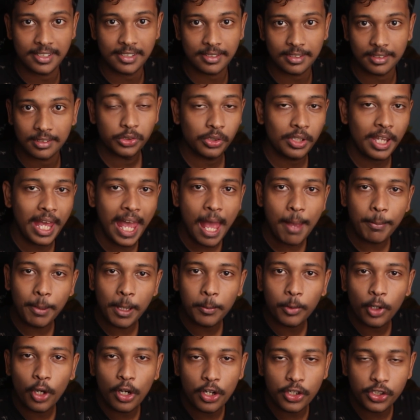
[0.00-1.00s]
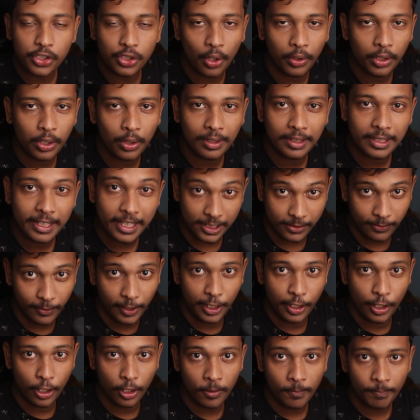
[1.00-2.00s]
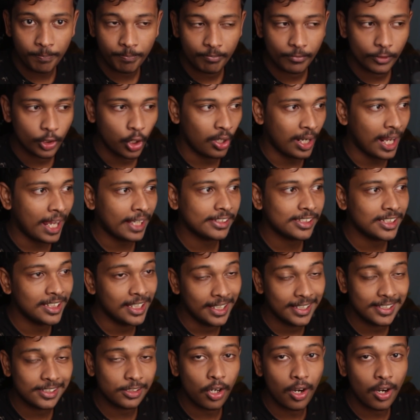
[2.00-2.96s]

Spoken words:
So the app I'm going to show you in this video, or actually it's